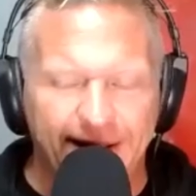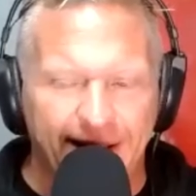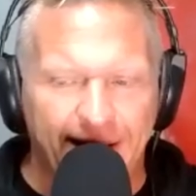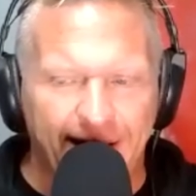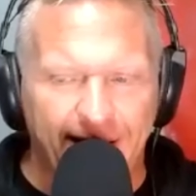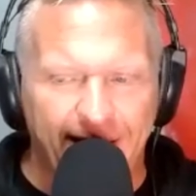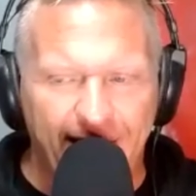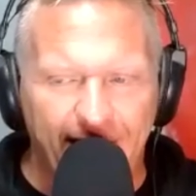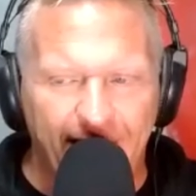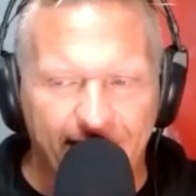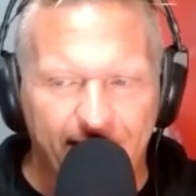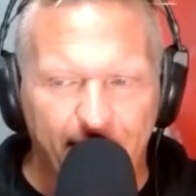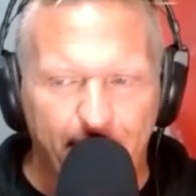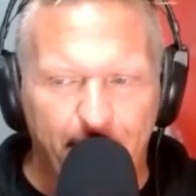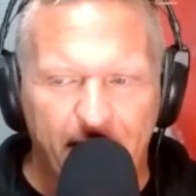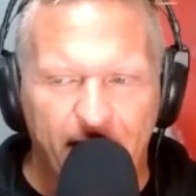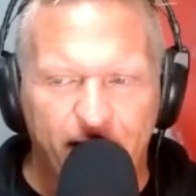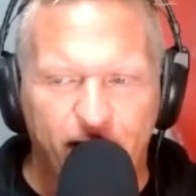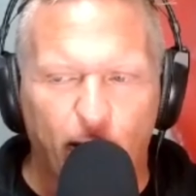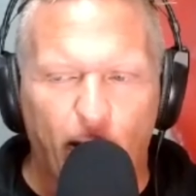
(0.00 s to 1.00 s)
uh, he likes to
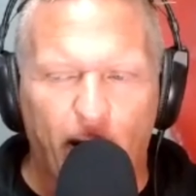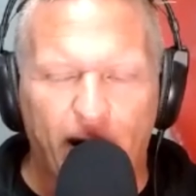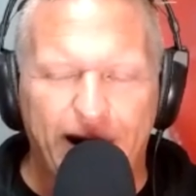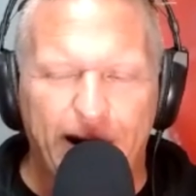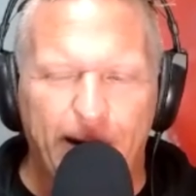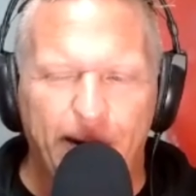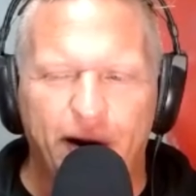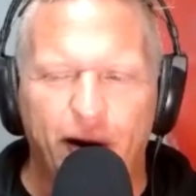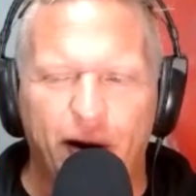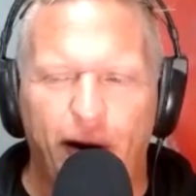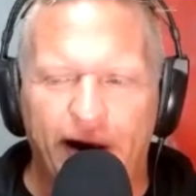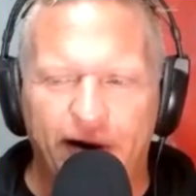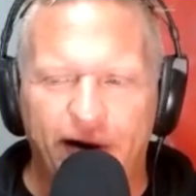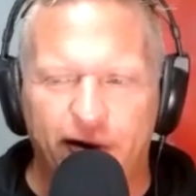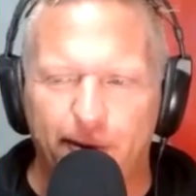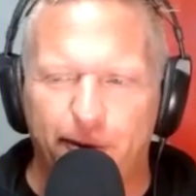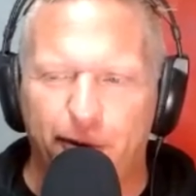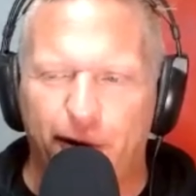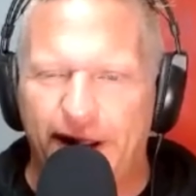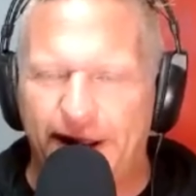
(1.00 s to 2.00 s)
put a twenty in the
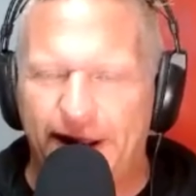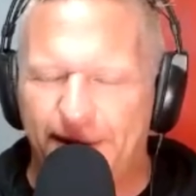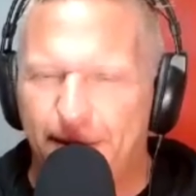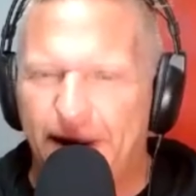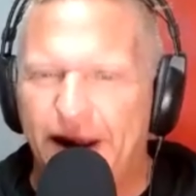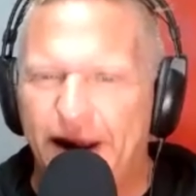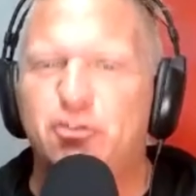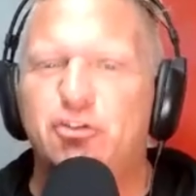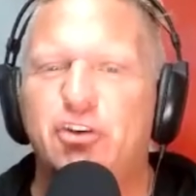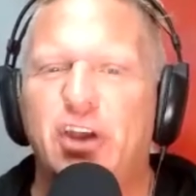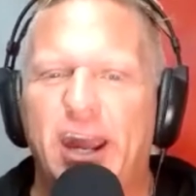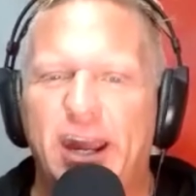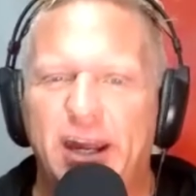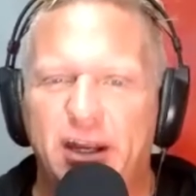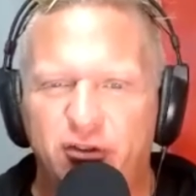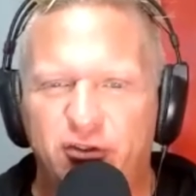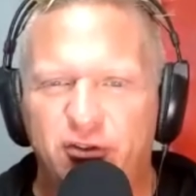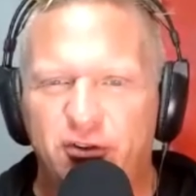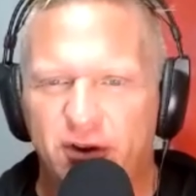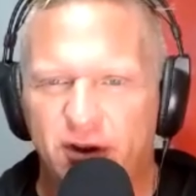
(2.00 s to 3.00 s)
collection plate and make
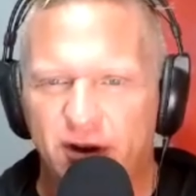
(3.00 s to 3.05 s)
change